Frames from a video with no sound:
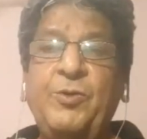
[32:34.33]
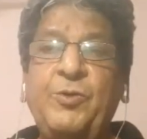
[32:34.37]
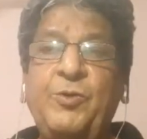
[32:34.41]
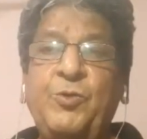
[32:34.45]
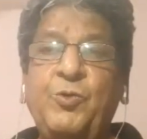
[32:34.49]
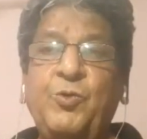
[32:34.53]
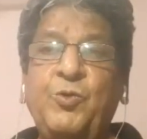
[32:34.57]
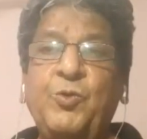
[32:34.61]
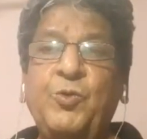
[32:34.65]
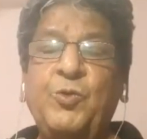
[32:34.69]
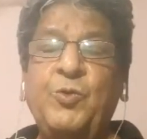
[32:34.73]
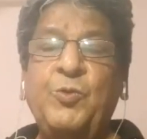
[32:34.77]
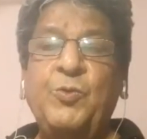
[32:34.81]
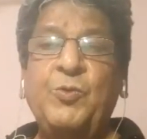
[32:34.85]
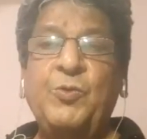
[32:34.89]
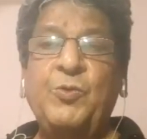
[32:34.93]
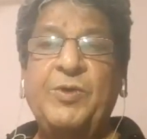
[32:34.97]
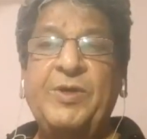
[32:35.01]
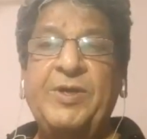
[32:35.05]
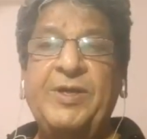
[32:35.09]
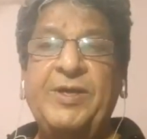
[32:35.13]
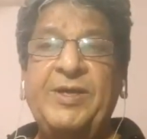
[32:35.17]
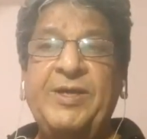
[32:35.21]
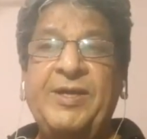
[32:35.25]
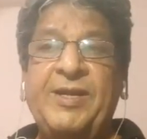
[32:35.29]
to
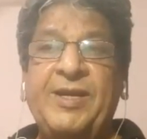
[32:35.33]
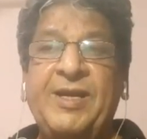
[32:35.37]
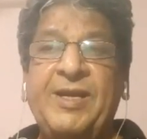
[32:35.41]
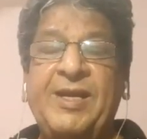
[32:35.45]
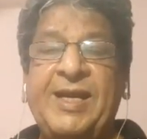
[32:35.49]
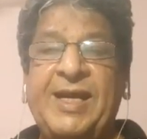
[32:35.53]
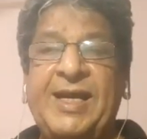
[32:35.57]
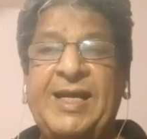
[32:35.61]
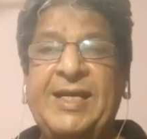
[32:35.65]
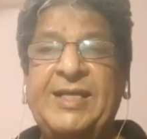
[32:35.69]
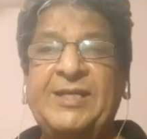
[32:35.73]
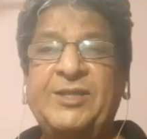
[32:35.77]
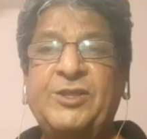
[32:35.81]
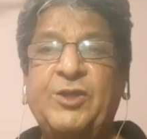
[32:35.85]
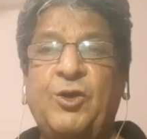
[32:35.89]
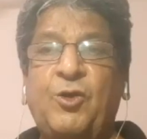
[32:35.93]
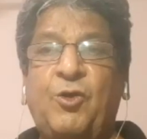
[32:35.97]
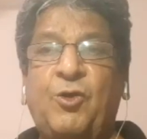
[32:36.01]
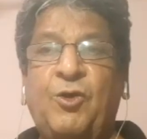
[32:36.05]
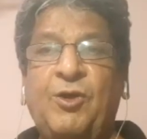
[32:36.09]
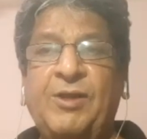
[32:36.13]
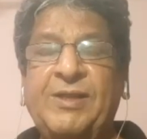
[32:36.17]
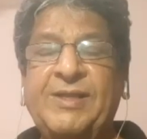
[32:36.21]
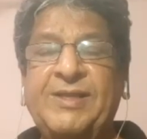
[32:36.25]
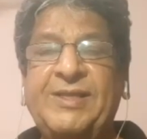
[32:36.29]
realize
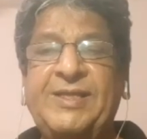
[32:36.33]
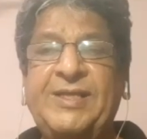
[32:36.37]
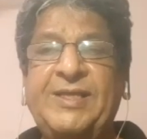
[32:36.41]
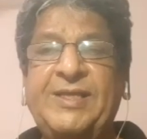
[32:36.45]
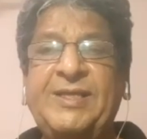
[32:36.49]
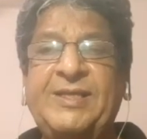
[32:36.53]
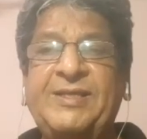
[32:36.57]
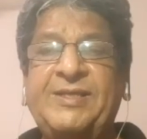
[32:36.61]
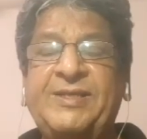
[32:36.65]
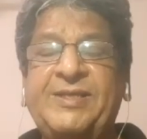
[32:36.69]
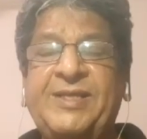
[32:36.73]
all these